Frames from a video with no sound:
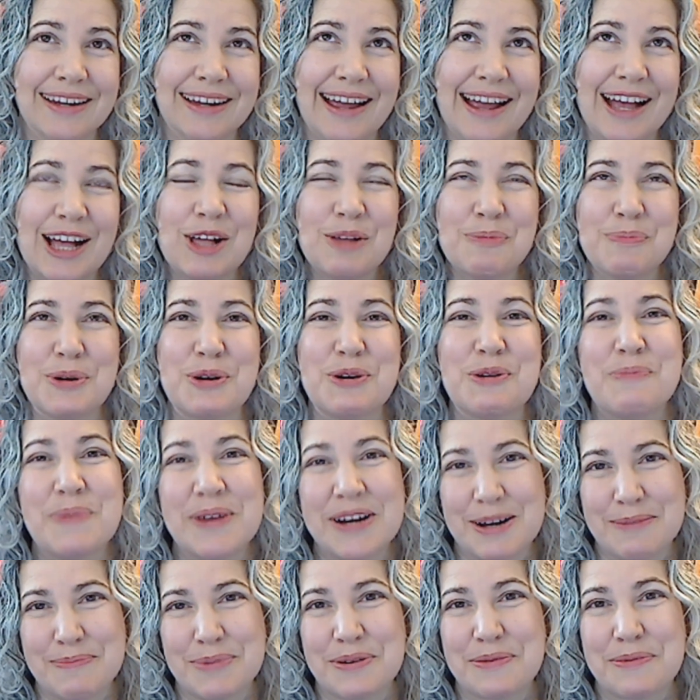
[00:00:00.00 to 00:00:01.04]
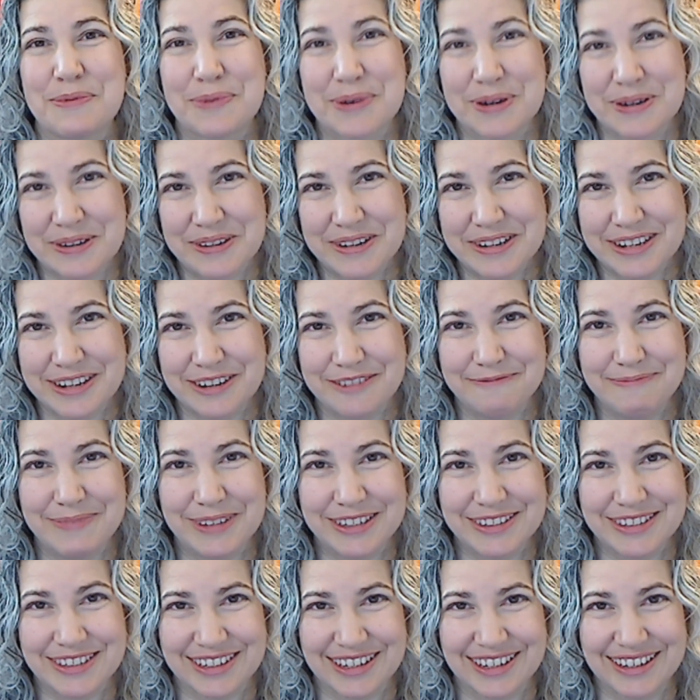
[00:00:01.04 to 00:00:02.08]
help open up a world of
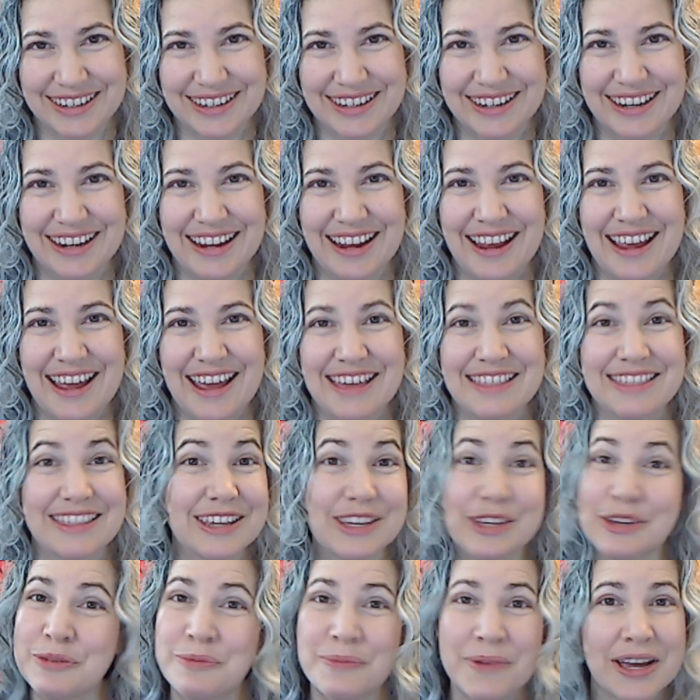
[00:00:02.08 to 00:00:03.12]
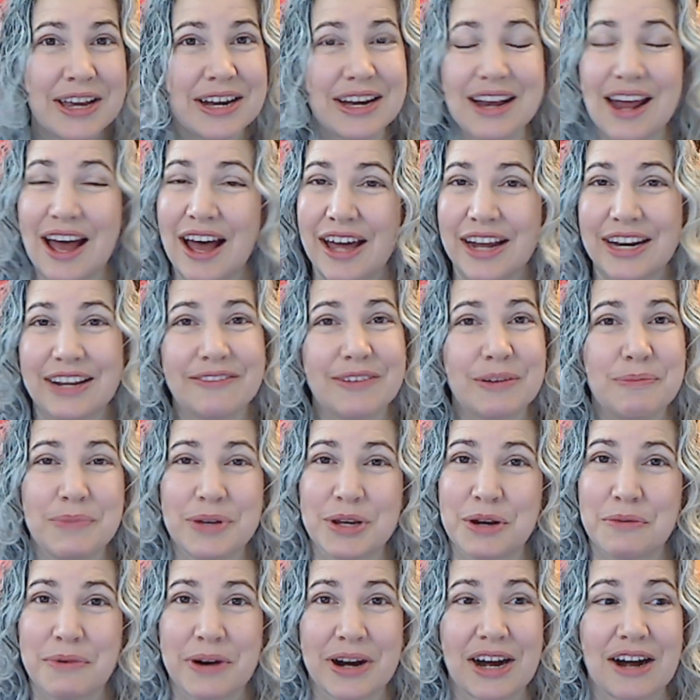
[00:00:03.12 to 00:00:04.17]
music that you might not even be
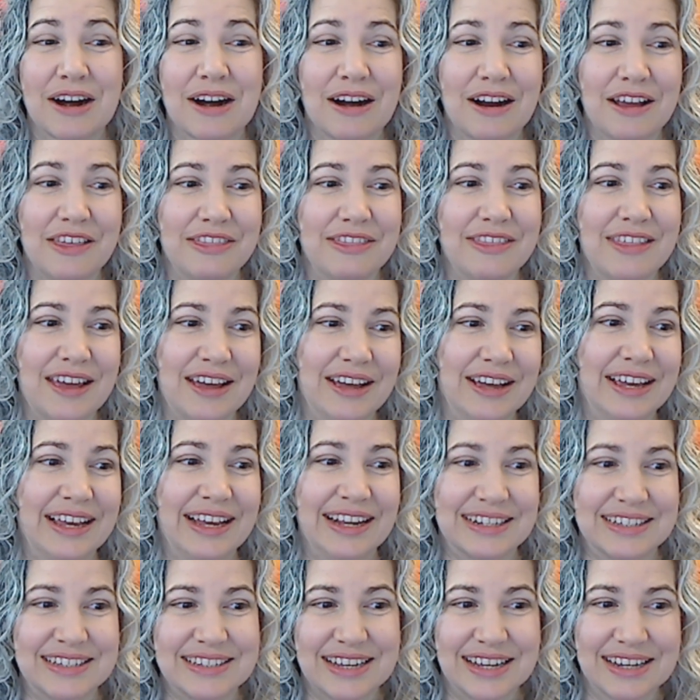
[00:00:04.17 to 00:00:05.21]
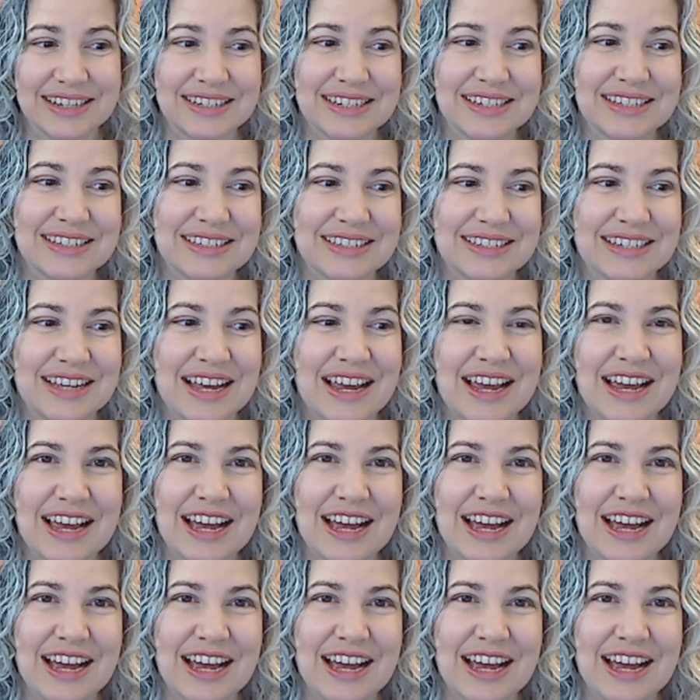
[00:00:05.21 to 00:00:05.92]
aware exists.